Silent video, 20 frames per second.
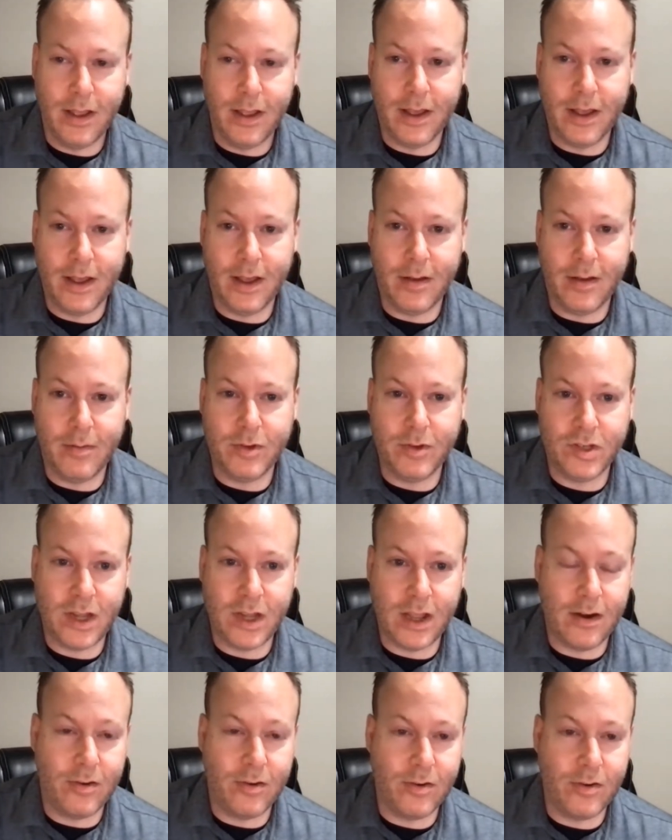Uh, but
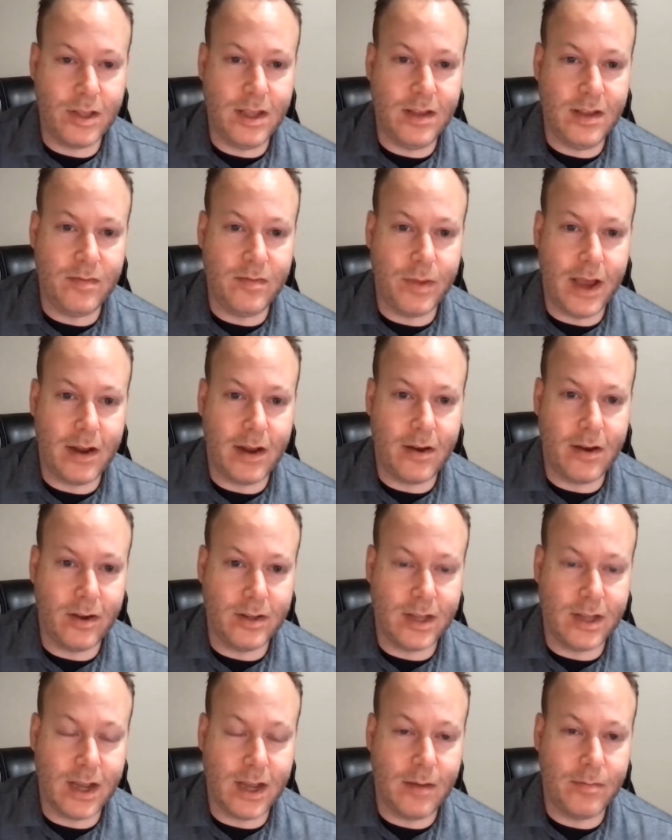Shannon O'Keefe back
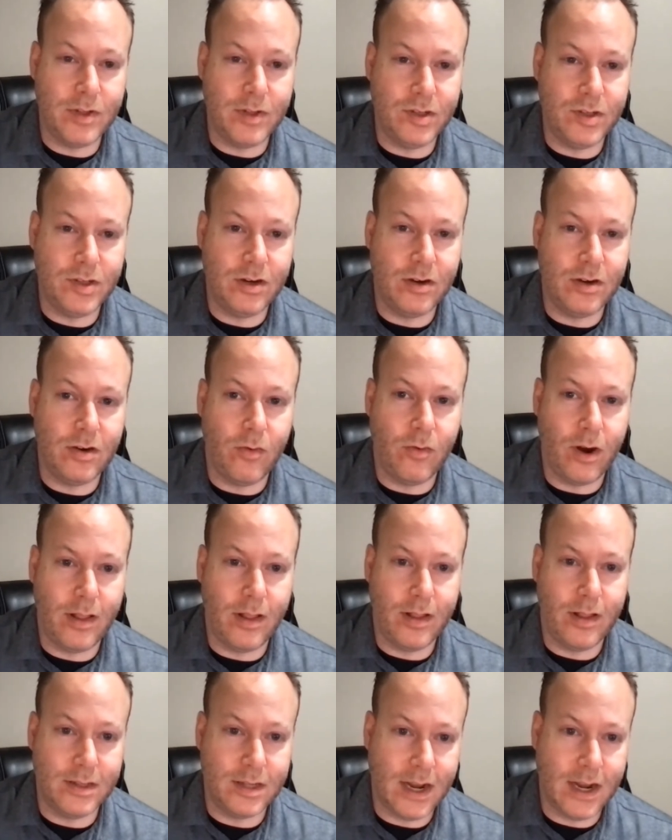on top this year in one
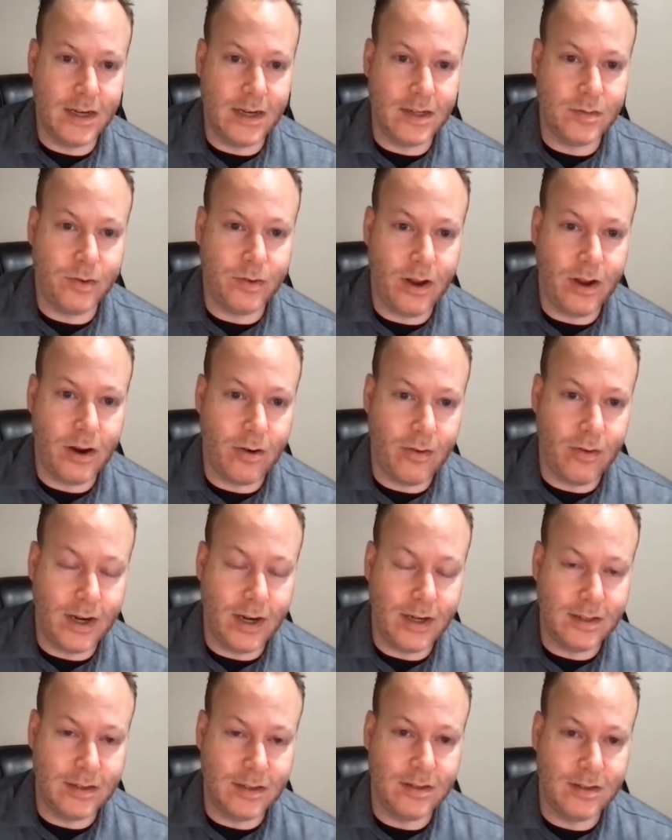of the tightest player
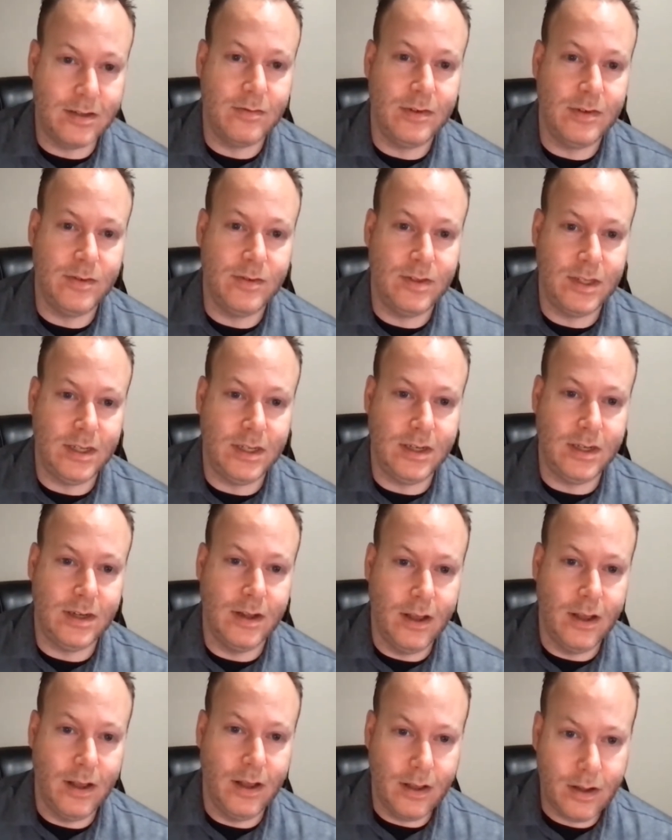races that we've seen,
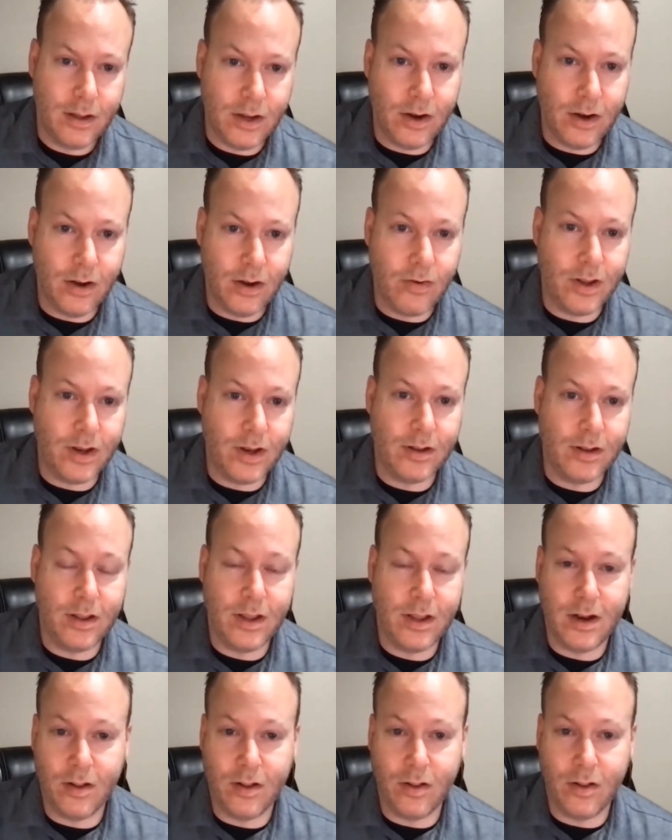you know, in a
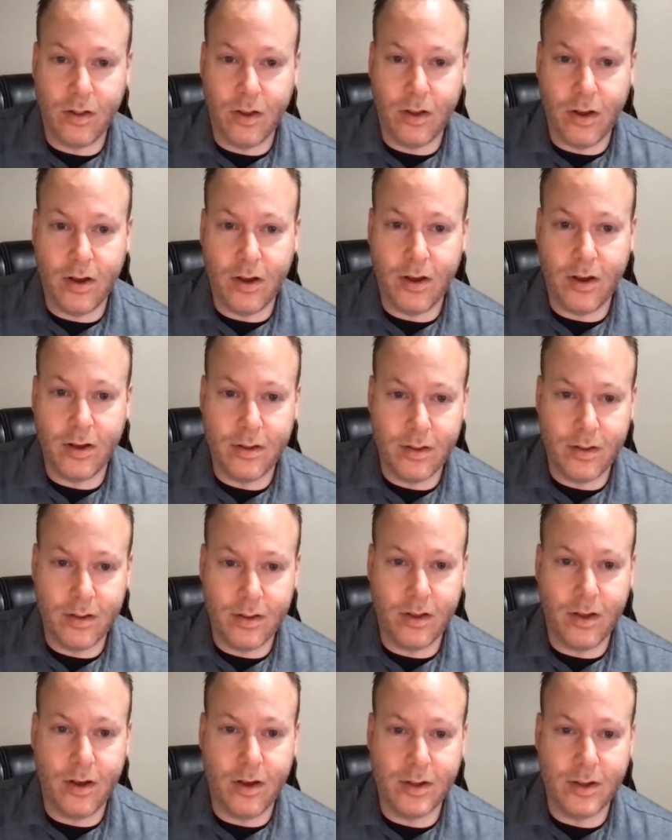in a long,
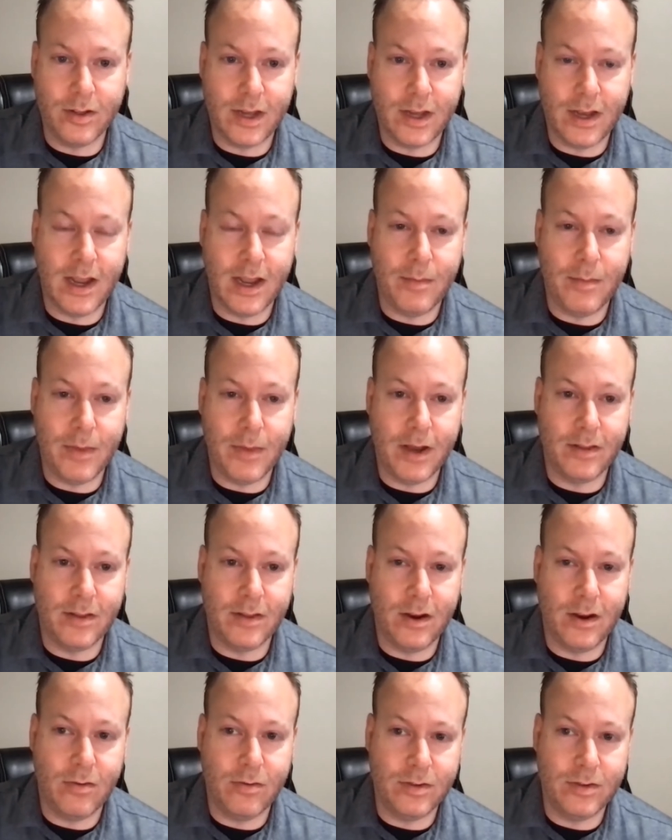long time out
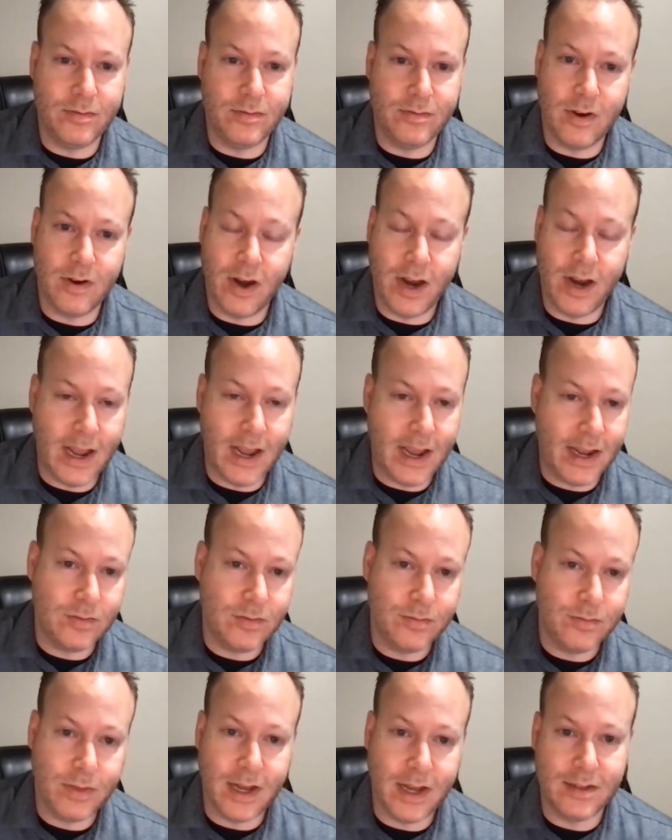there. It was a very
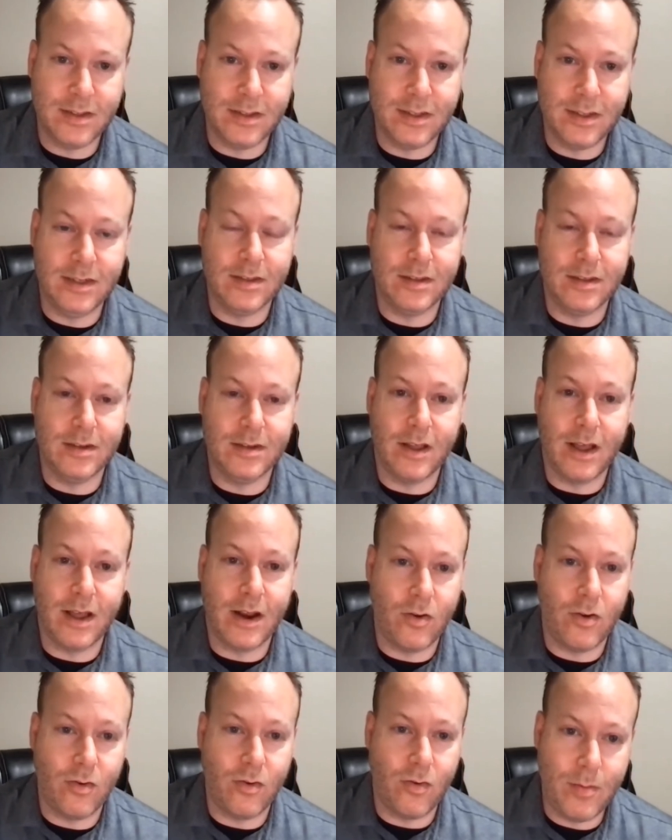action-packed season, a lot
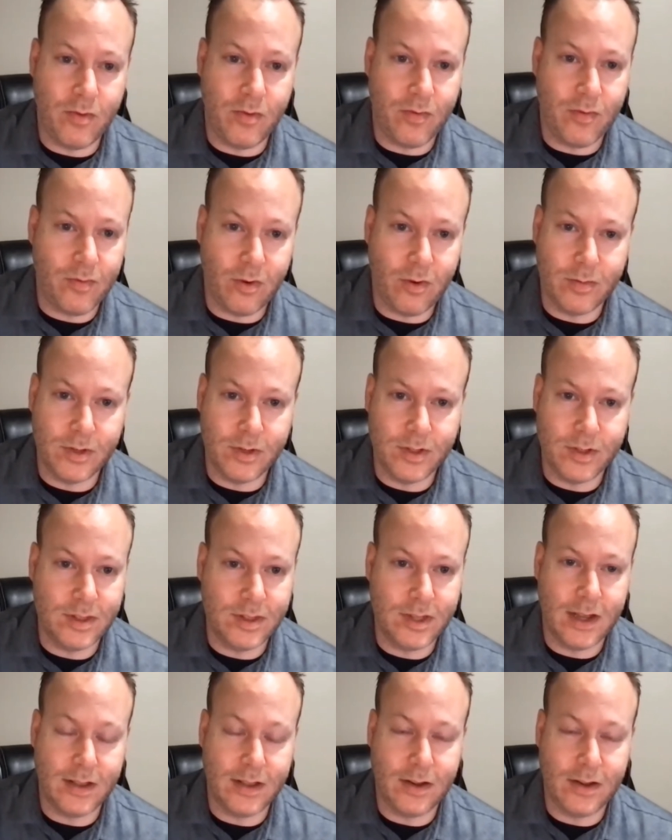of great performances
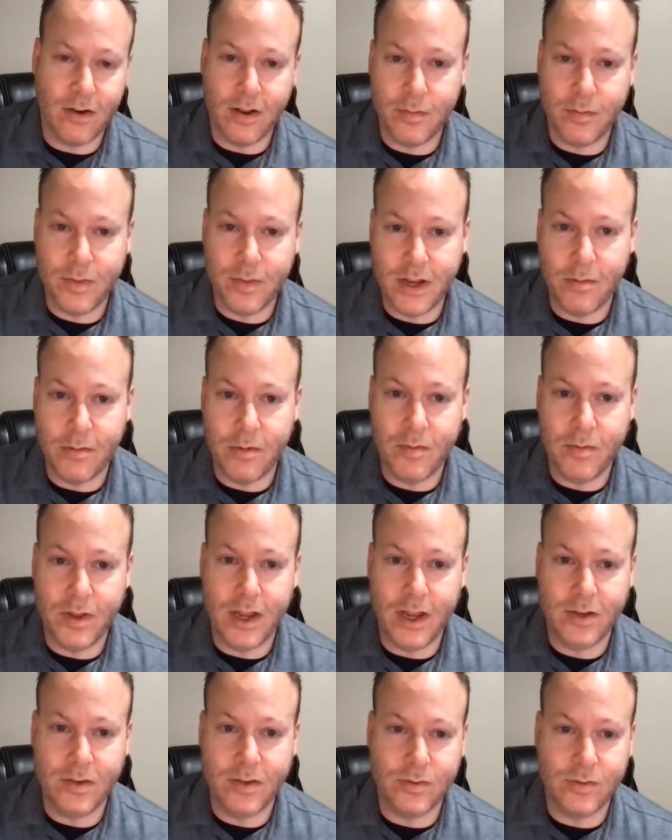out there on the
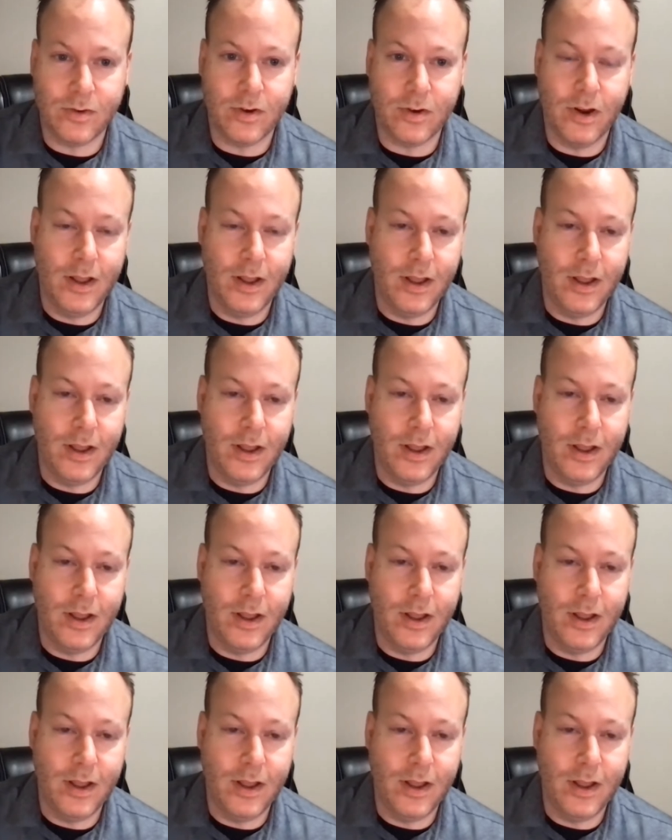PWBA tour.